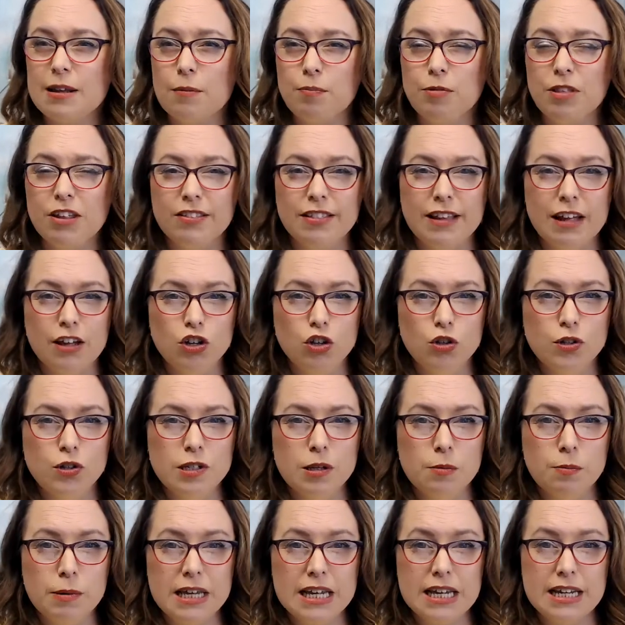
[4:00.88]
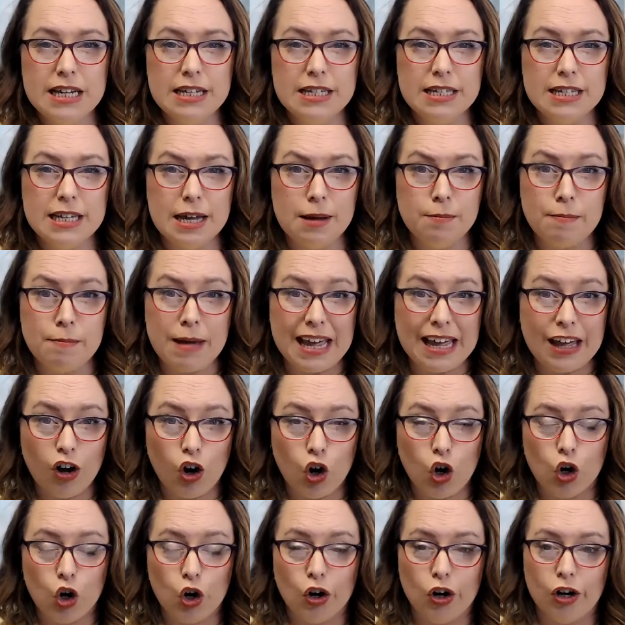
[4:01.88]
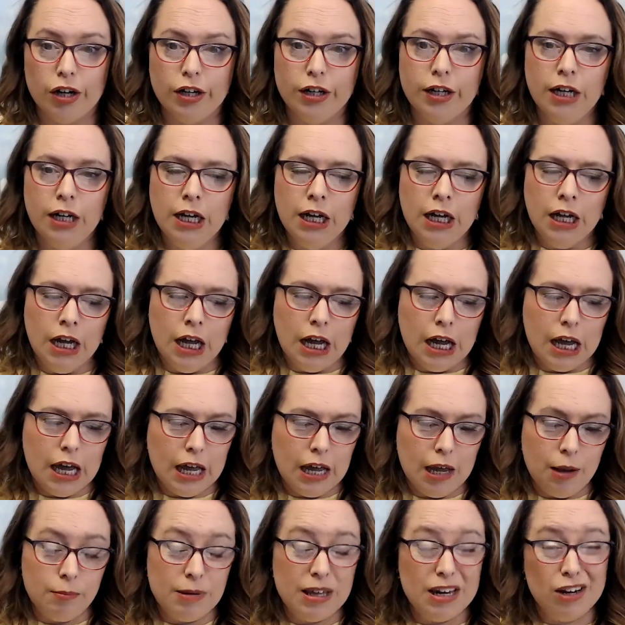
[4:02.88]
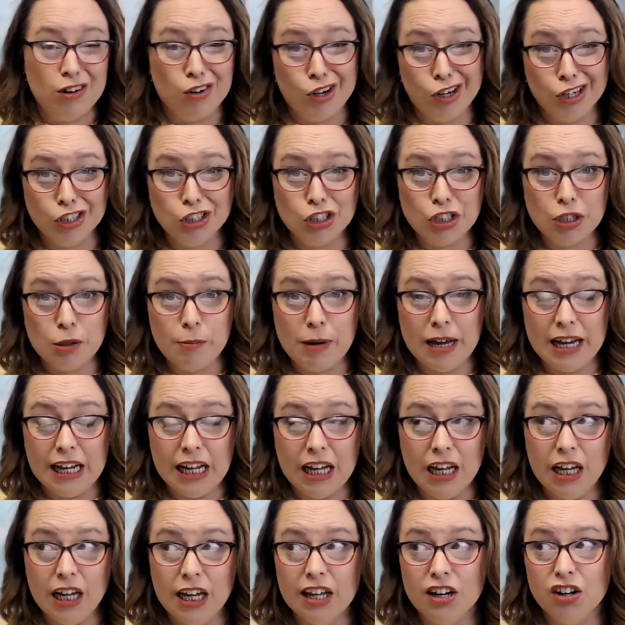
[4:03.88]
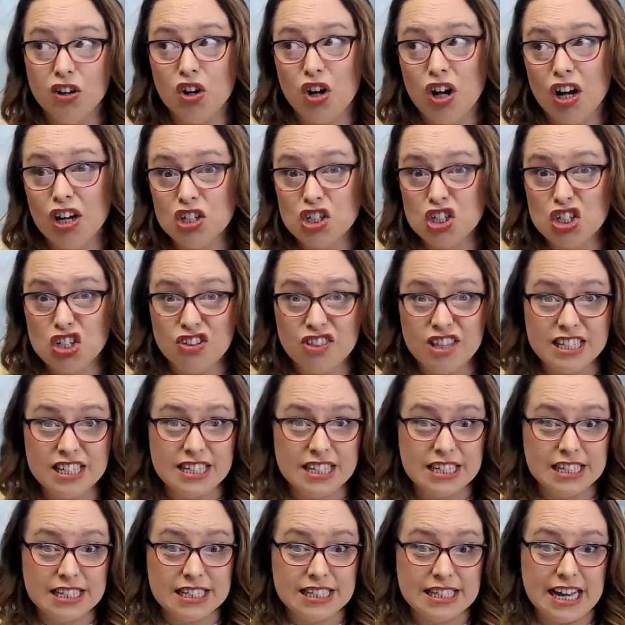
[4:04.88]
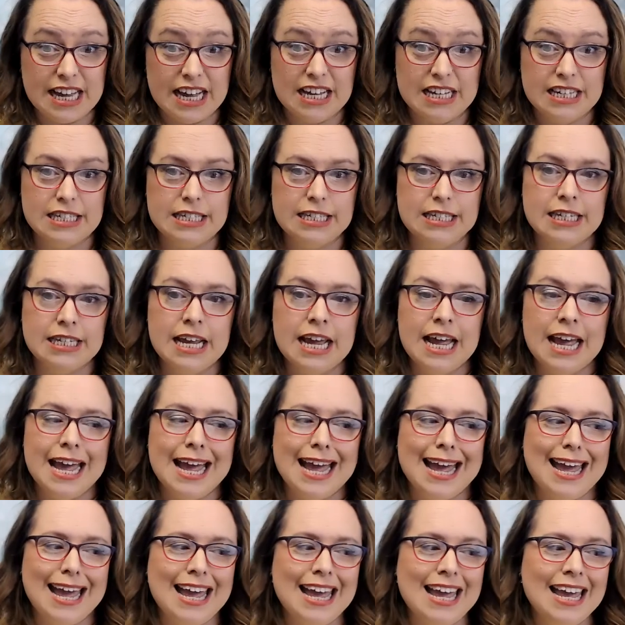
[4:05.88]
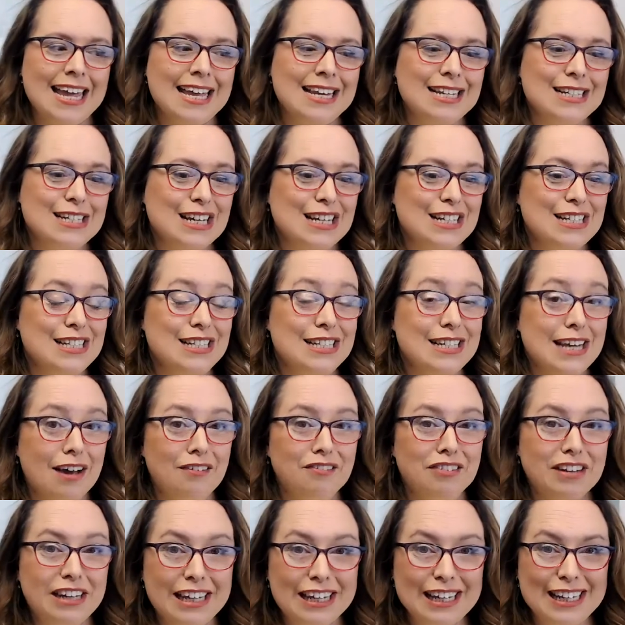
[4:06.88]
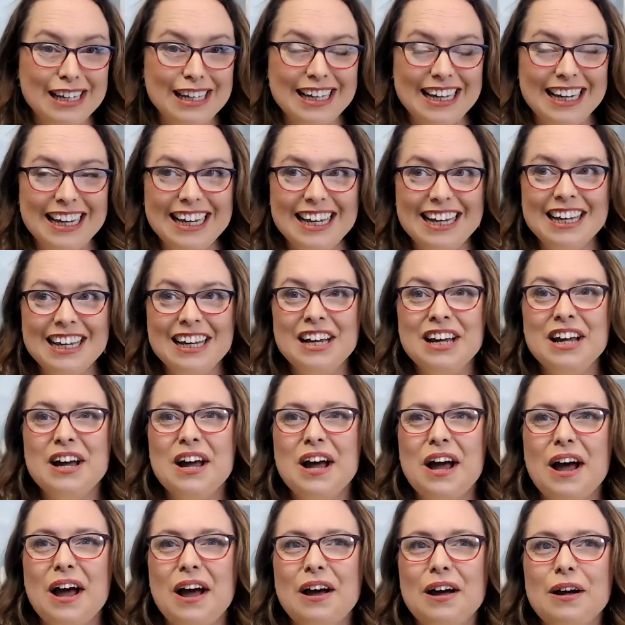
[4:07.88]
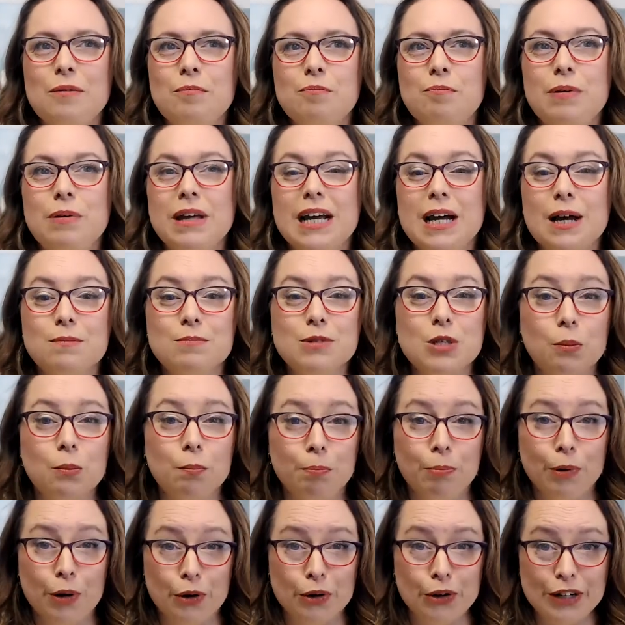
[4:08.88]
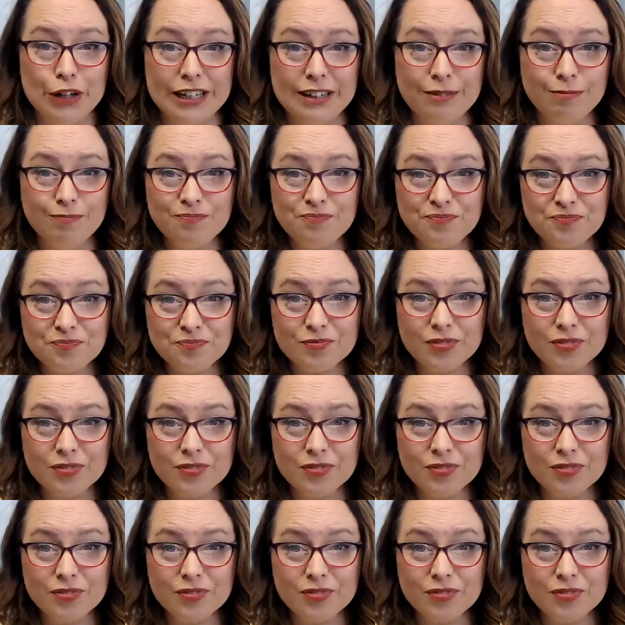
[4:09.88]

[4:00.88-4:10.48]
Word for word: something that used to be easy and make it hard. It'll cost you money. It'll cost you the success. It definitely becomes a burden.